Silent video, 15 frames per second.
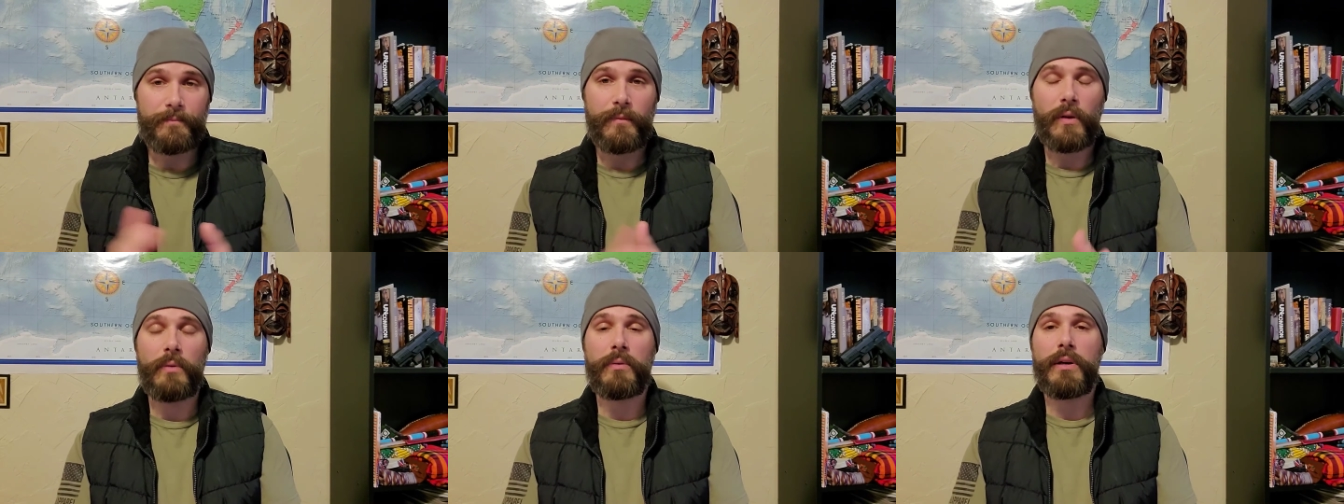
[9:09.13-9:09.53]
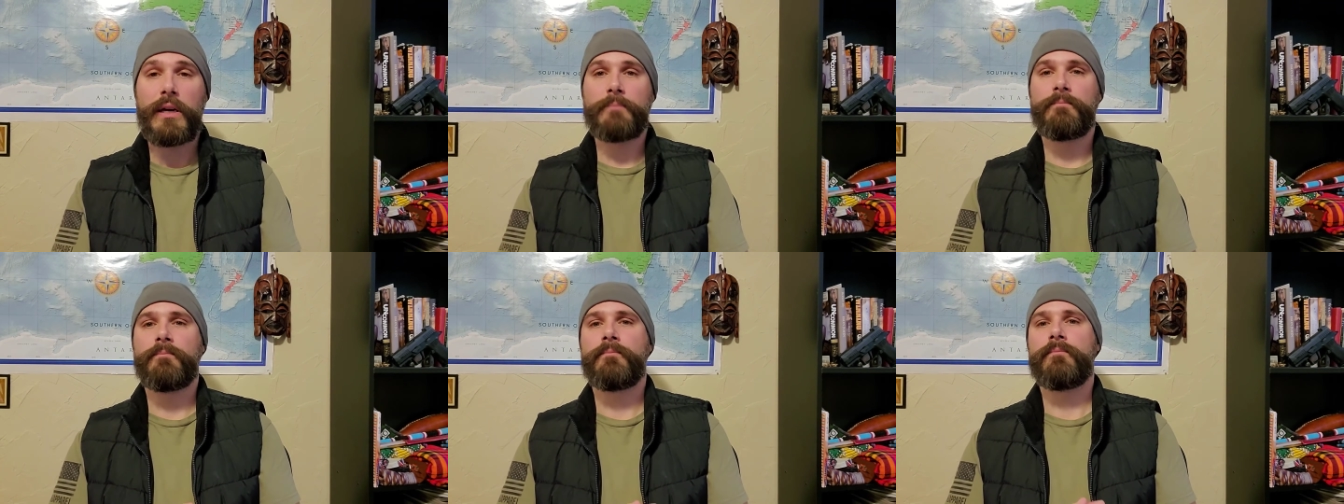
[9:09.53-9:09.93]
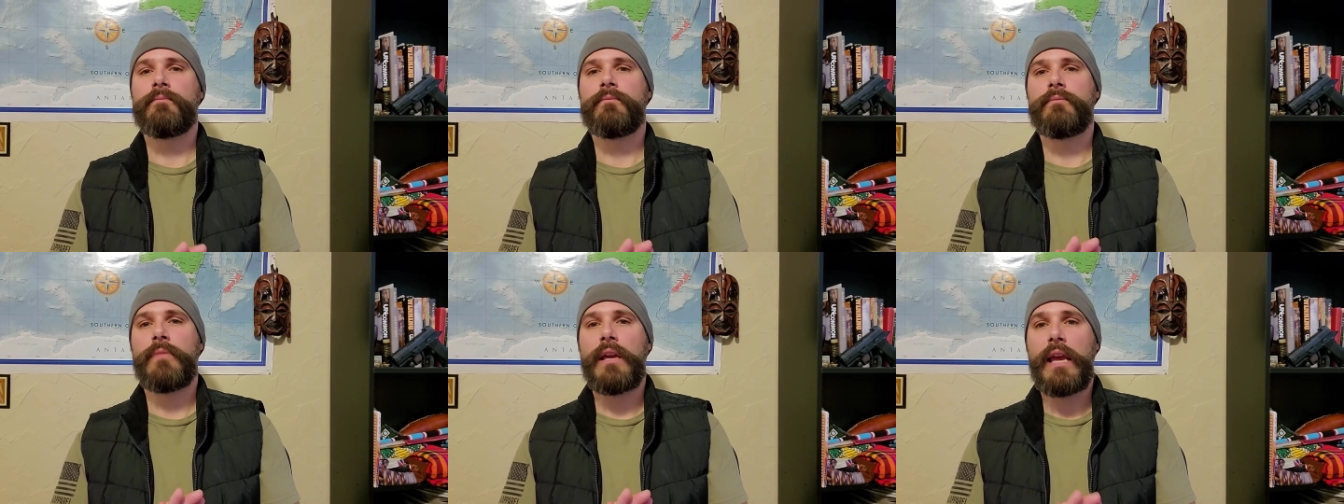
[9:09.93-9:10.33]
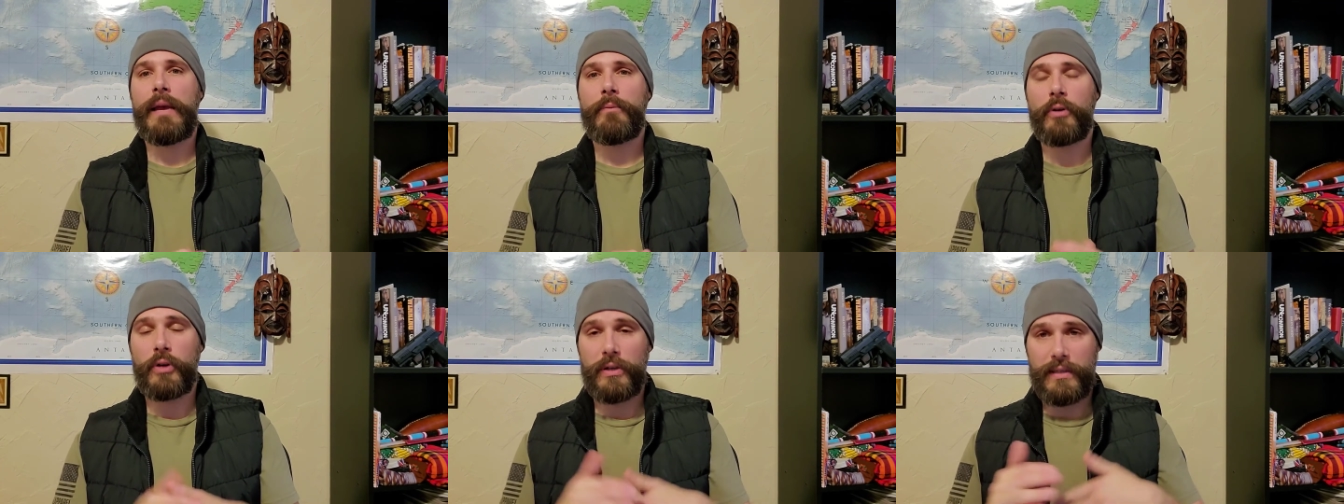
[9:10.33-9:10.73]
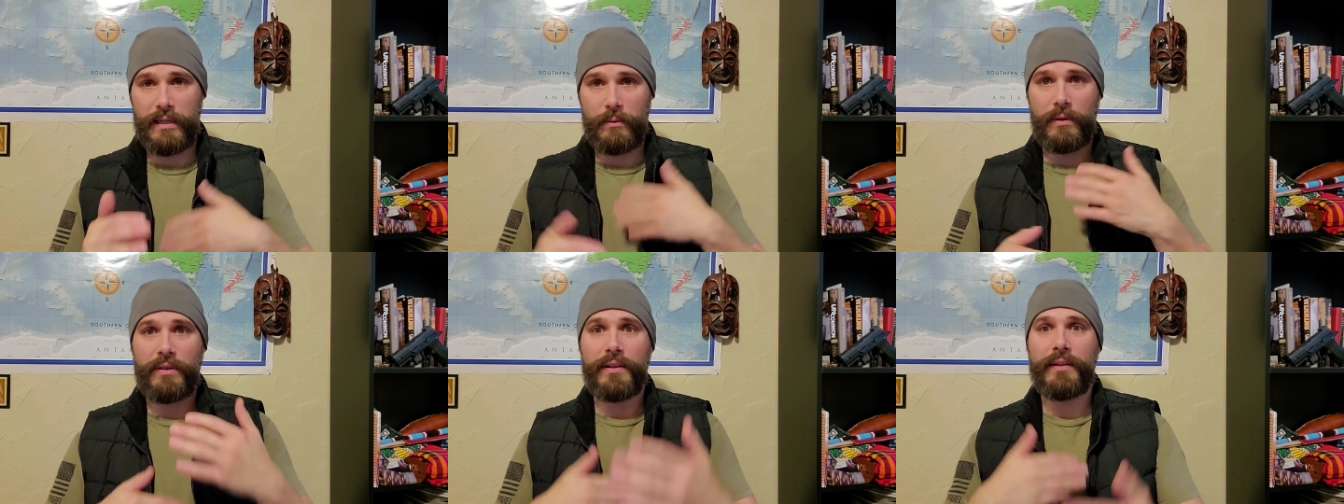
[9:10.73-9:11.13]
Okay, and we're going to deal
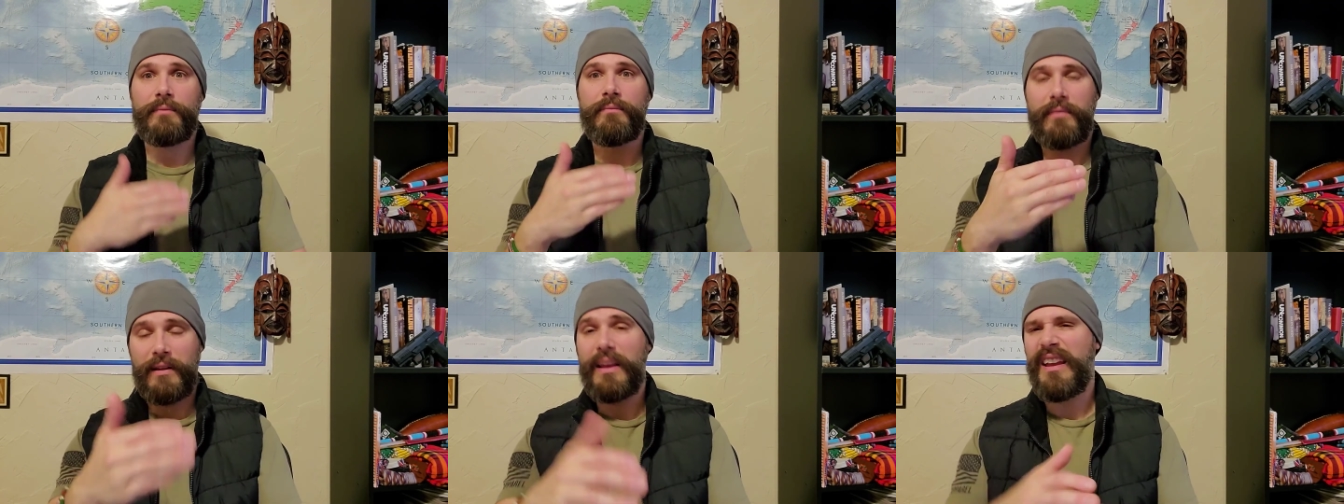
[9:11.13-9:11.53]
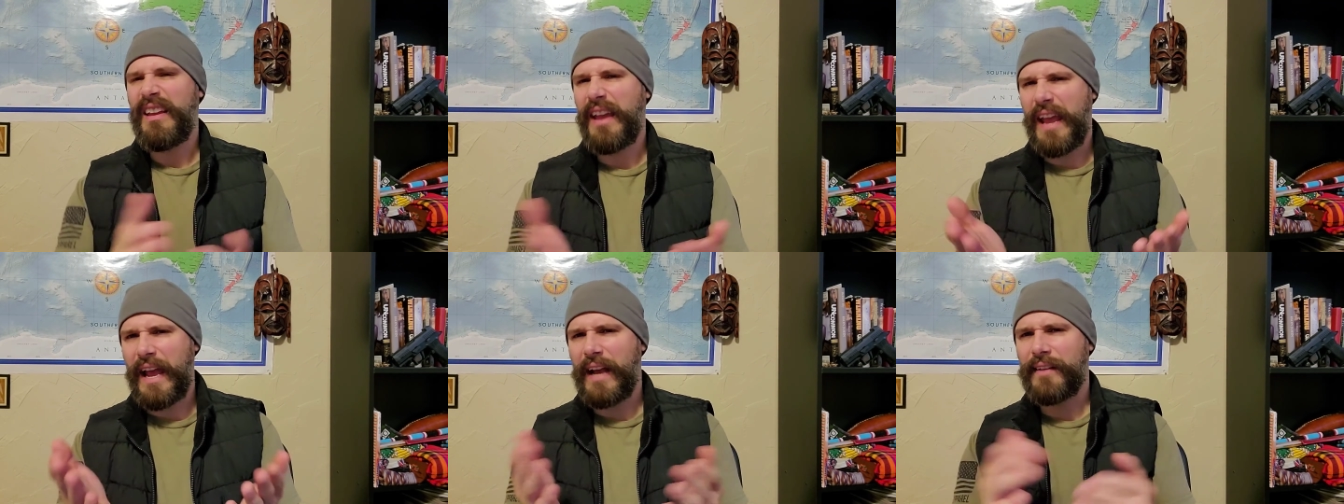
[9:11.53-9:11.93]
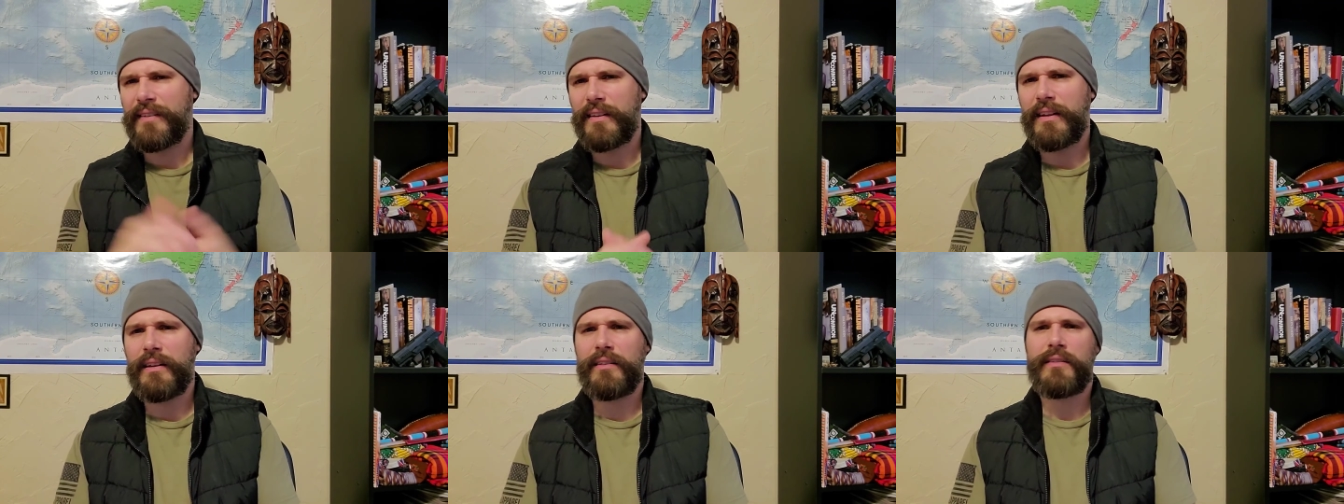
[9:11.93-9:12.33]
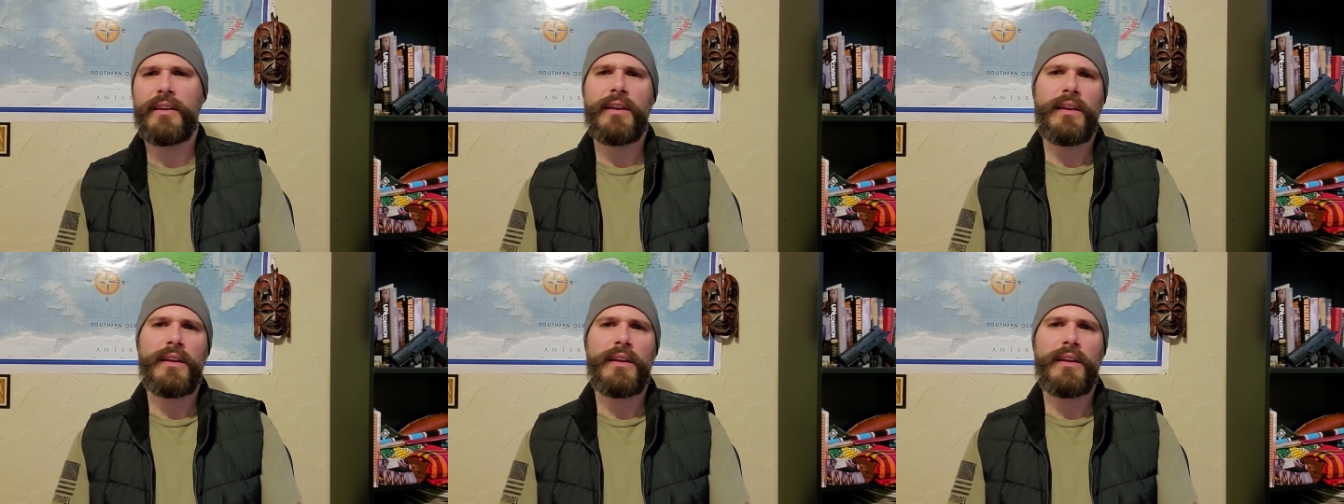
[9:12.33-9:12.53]
with it as it is.